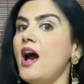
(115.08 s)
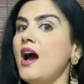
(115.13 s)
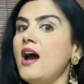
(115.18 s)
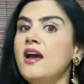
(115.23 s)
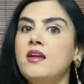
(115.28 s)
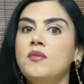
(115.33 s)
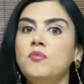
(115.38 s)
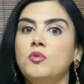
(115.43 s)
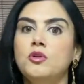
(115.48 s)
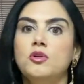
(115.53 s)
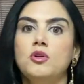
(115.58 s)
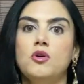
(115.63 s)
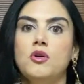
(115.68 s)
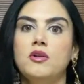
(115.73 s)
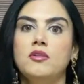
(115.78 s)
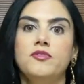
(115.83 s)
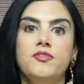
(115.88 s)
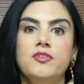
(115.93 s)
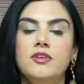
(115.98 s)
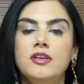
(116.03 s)
I would
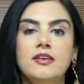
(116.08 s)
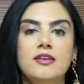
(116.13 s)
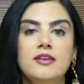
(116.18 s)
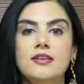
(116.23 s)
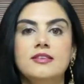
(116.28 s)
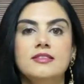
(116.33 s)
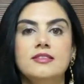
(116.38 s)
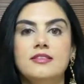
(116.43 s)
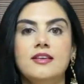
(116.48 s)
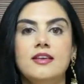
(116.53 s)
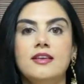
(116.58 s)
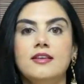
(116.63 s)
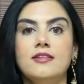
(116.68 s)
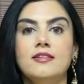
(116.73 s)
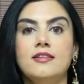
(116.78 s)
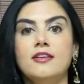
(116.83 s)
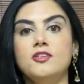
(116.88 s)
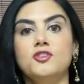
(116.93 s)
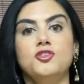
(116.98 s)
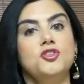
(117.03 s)
confidently say
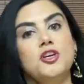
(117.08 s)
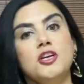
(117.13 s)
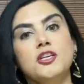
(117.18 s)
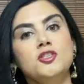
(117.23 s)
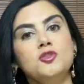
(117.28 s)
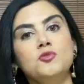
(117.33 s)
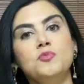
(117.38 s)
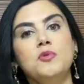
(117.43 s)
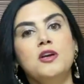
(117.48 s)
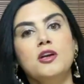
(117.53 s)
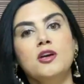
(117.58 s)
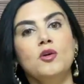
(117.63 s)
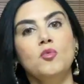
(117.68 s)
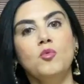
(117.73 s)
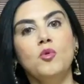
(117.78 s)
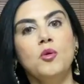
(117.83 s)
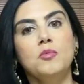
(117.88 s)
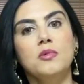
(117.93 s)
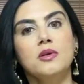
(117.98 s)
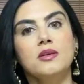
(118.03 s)
that just being a
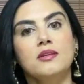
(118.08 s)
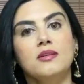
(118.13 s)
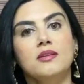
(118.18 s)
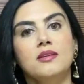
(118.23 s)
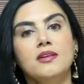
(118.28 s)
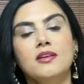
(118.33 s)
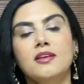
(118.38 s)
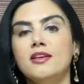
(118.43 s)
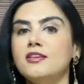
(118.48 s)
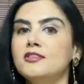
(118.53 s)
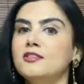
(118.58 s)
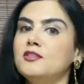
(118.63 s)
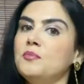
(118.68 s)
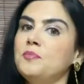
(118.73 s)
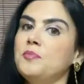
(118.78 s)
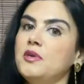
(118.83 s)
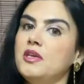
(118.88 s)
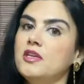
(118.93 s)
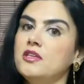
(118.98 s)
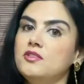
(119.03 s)
woman is the
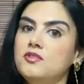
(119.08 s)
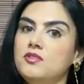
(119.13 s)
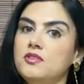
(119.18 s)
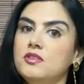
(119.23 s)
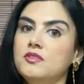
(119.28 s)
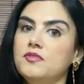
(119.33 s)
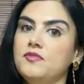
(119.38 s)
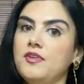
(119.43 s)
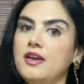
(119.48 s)
biggest risk